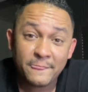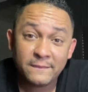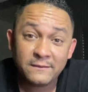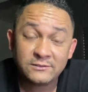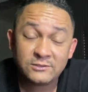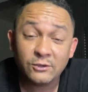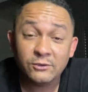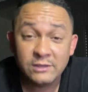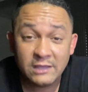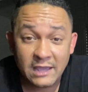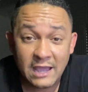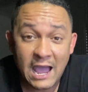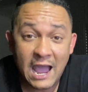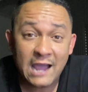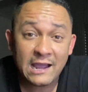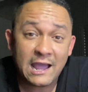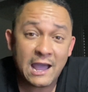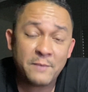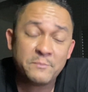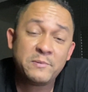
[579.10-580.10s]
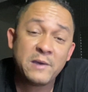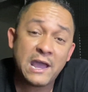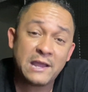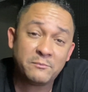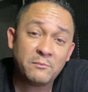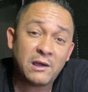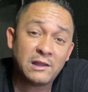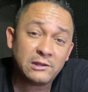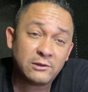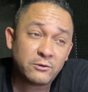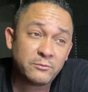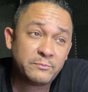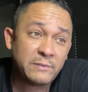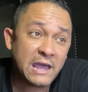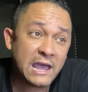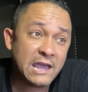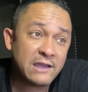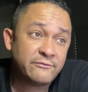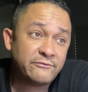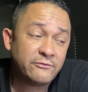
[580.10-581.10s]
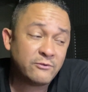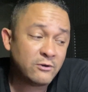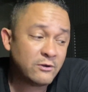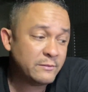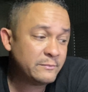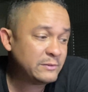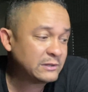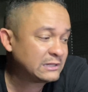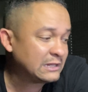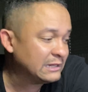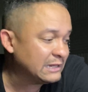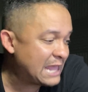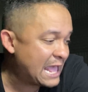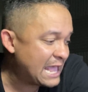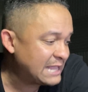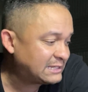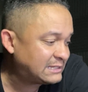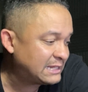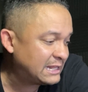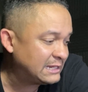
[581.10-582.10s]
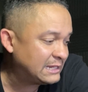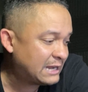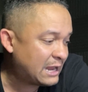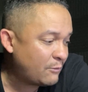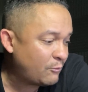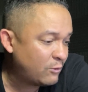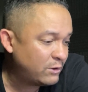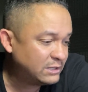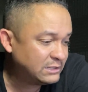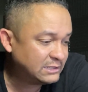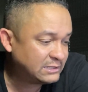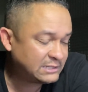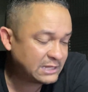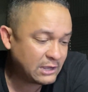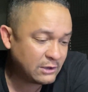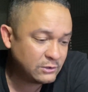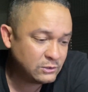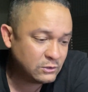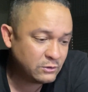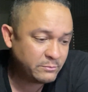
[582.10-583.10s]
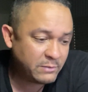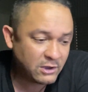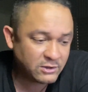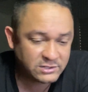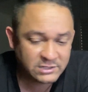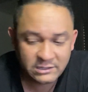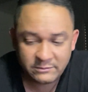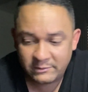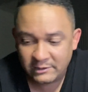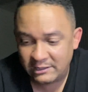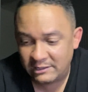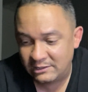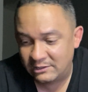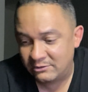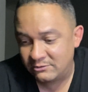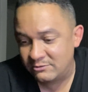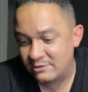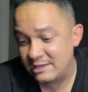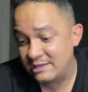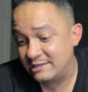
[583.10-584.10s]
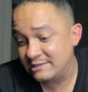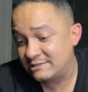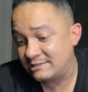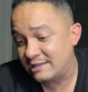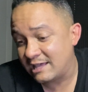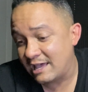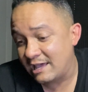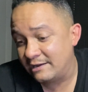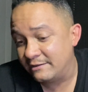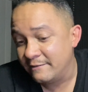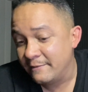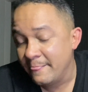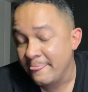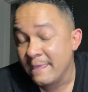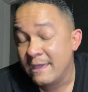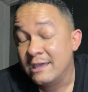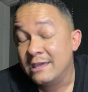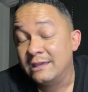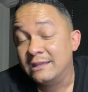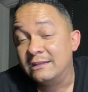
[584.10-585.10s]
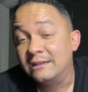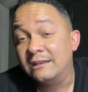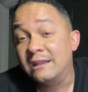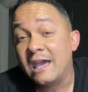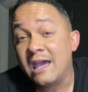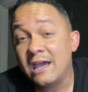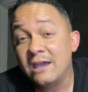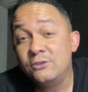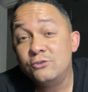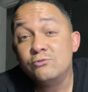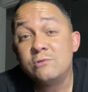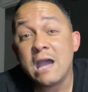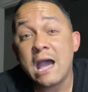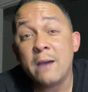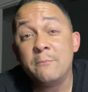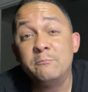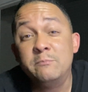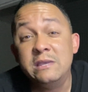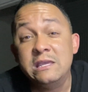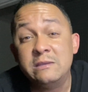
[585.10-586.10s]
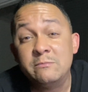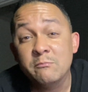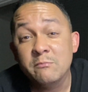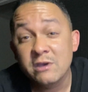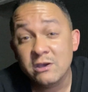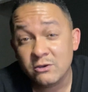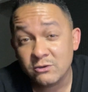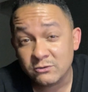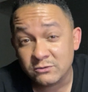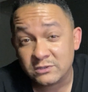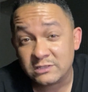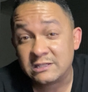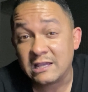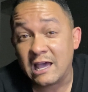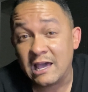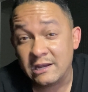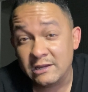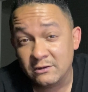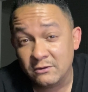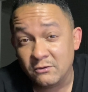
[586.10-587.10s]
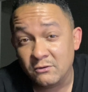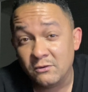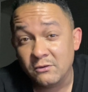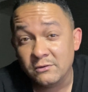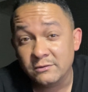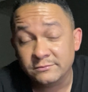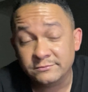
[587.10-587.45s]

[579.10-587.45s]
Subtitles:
So yeah, I packed my little bag for it. But the last thing that I wanted to tell you about Shiba Inu is that now you got Meek Mill signing on.